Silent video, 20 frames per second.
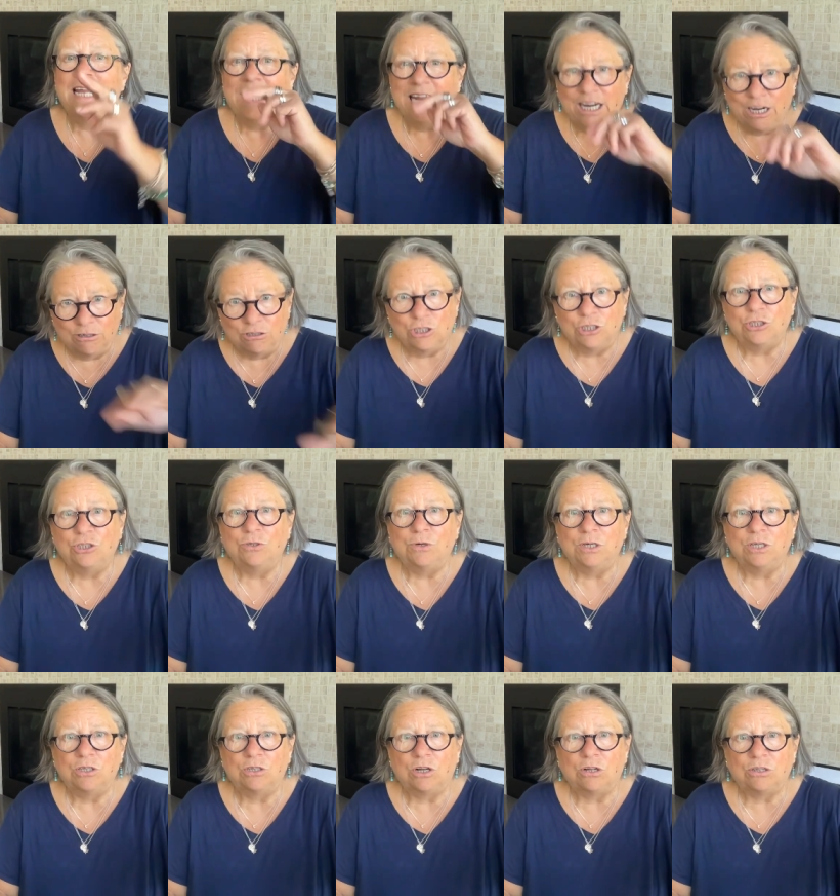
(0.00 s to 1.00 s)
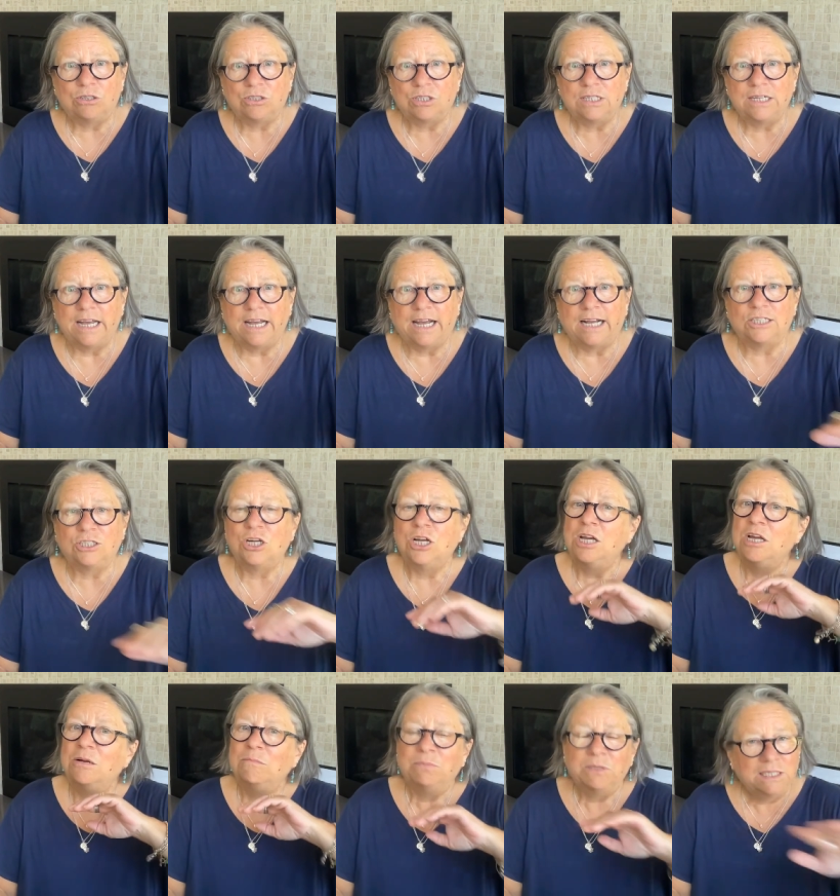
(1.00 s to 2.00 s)
Here's your $200 in cash.
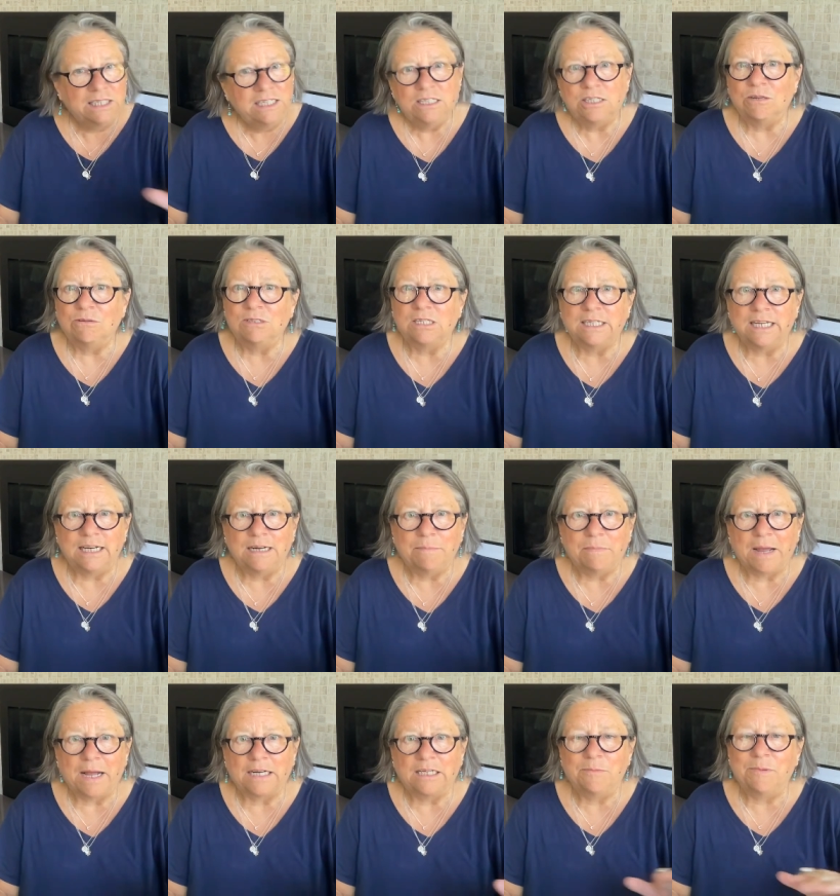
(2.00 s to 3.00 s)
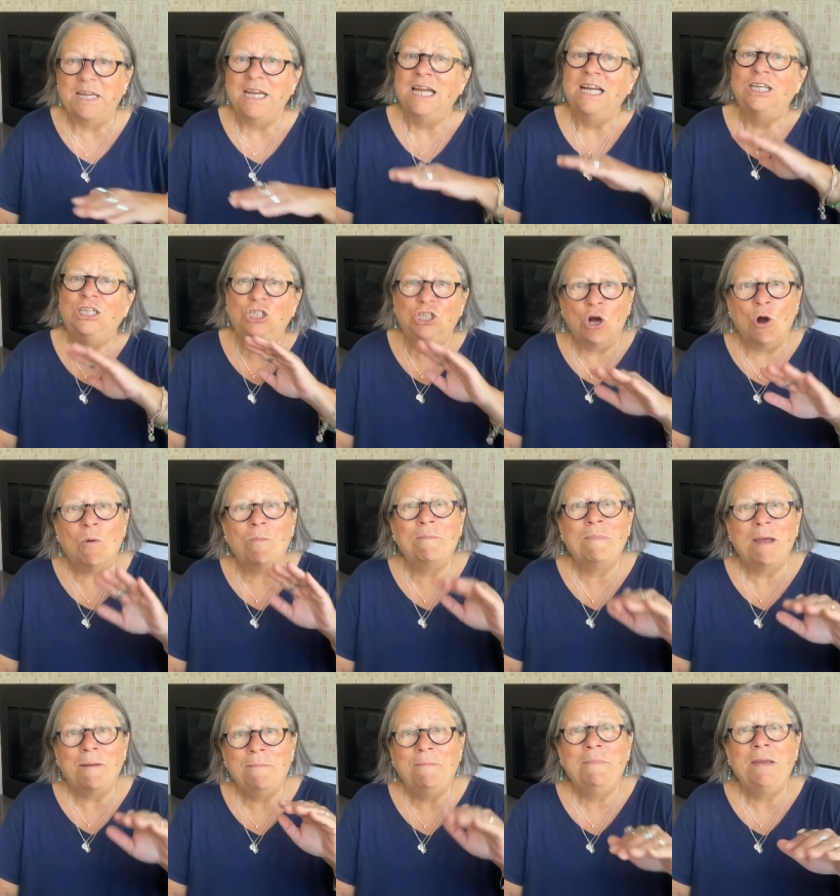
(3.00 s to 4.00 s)
Please don't send it back to me. Don't
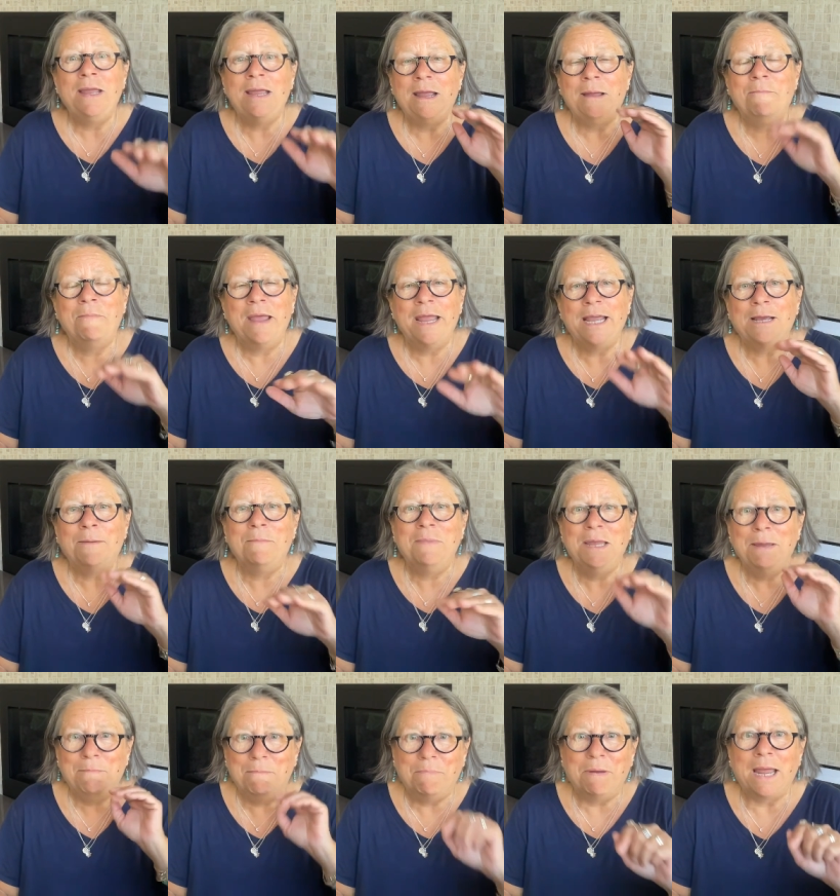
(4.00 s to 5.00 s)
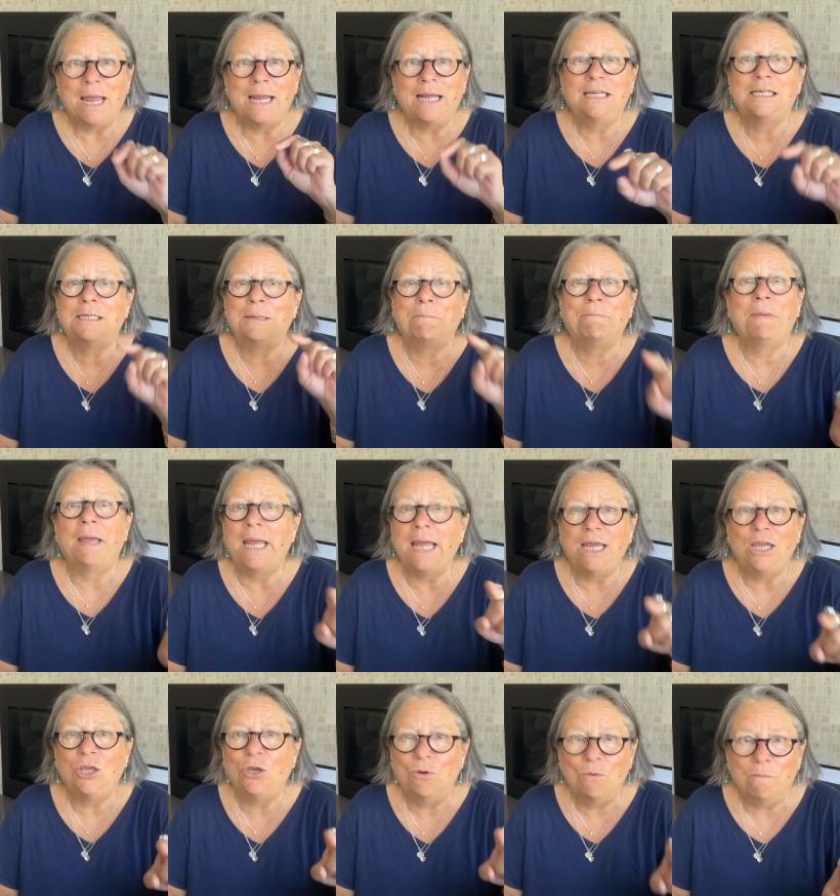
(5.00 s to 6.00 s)
make me, make me beg to pay
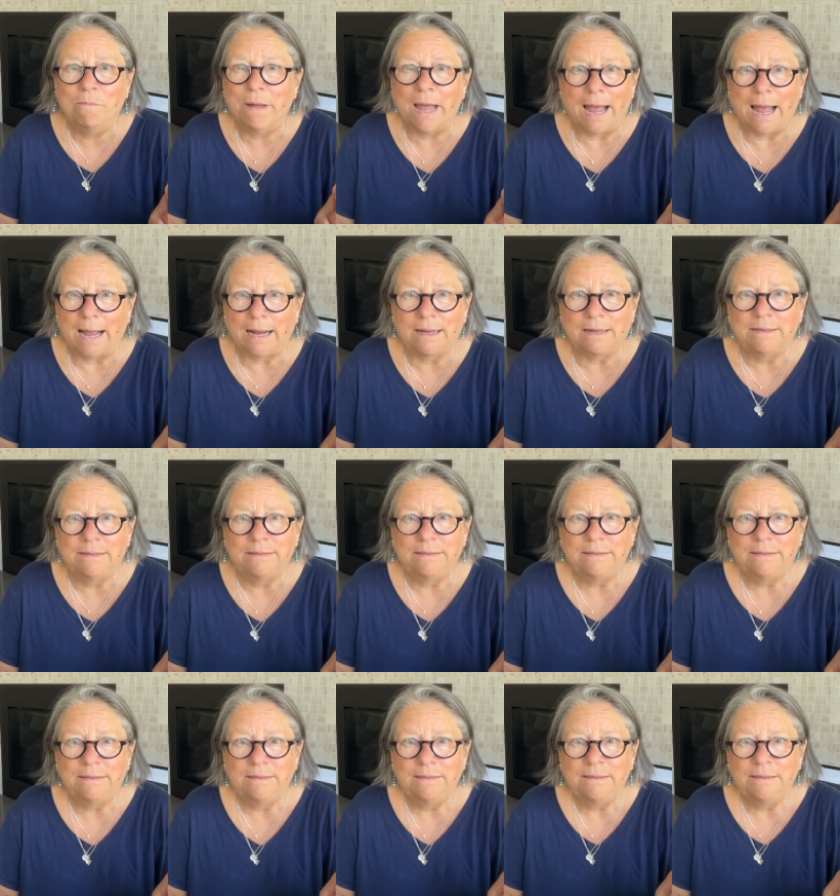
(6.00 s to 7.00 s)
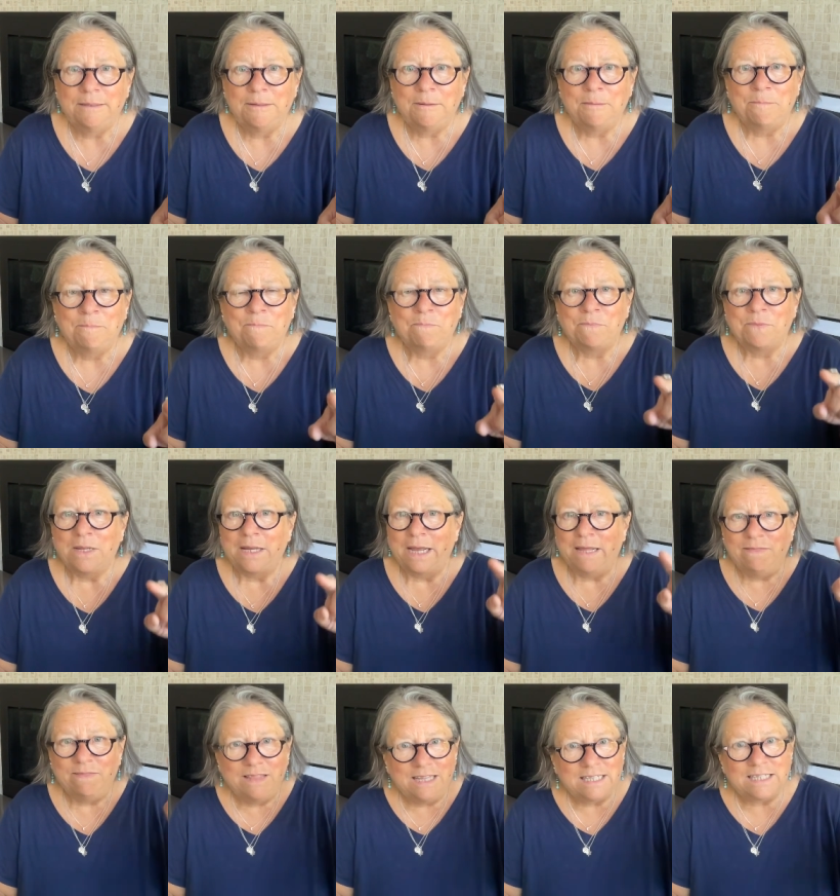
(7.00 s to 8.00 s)
you back.
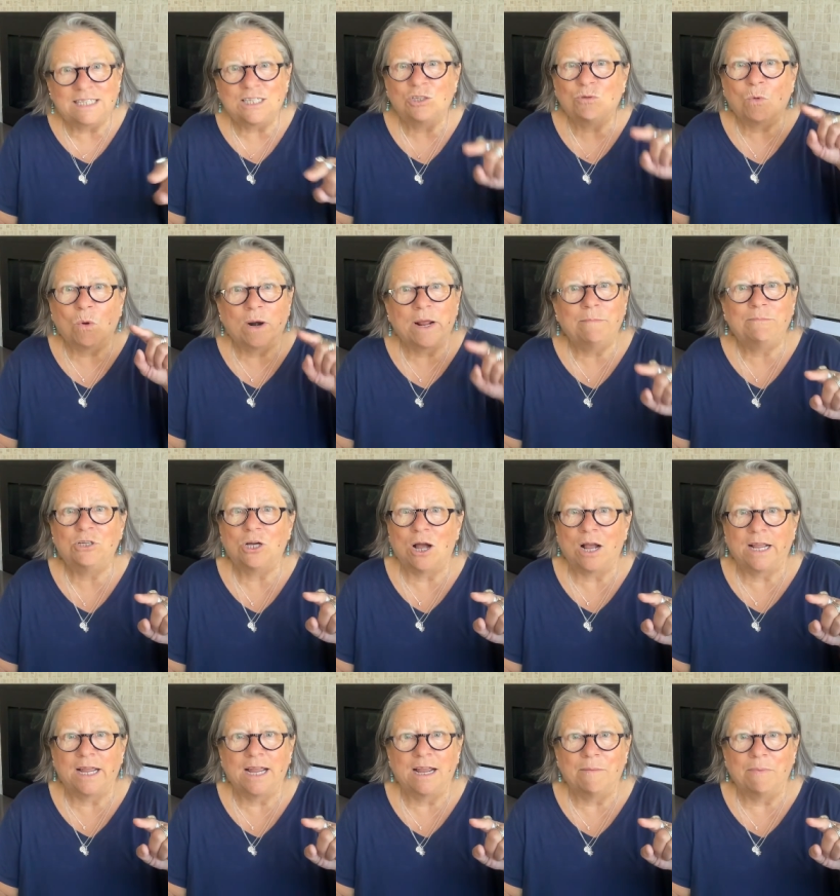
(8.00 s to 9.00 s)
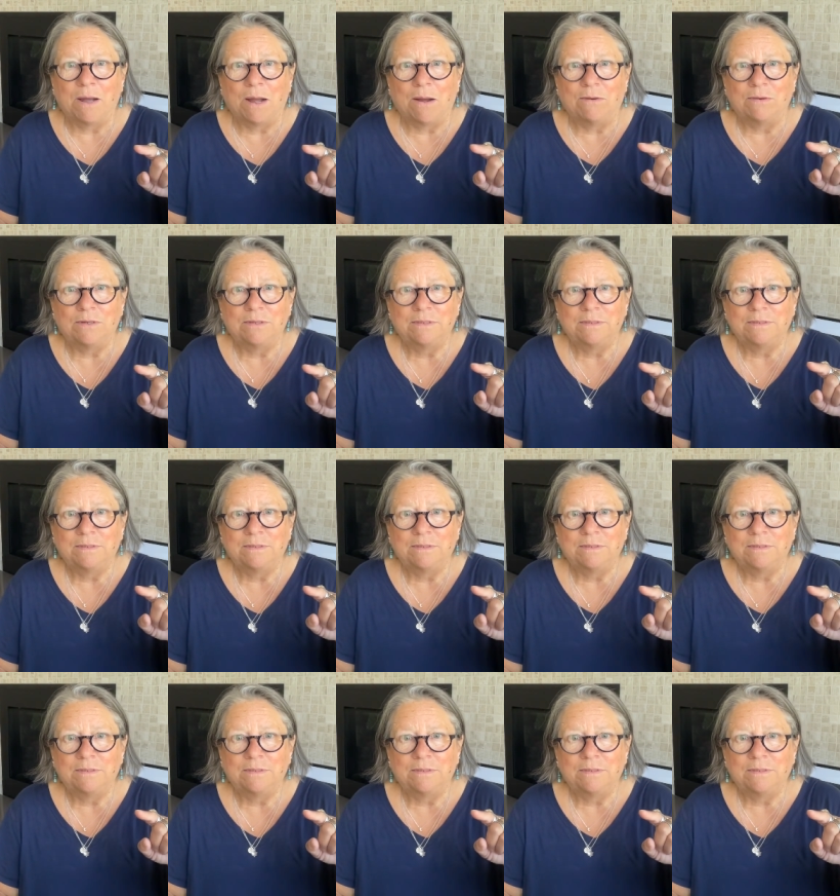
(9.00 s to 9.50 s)
And this is what I'm talking about.